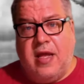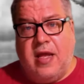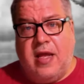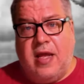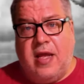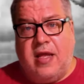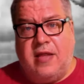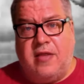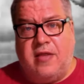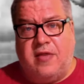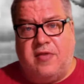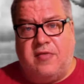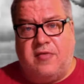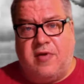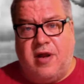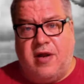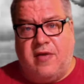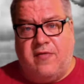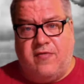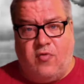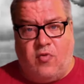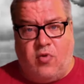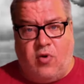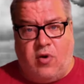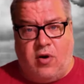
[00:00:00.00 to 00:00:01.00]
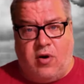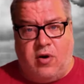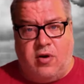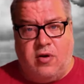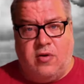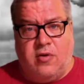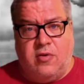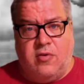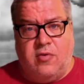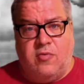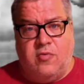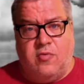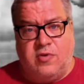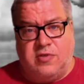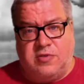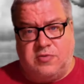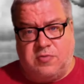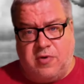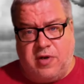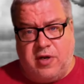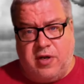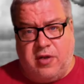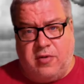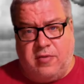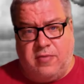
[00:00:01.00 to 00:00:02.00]
and the threat of war was
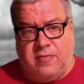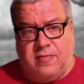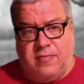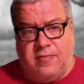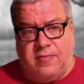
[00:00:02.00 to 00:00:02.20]
real.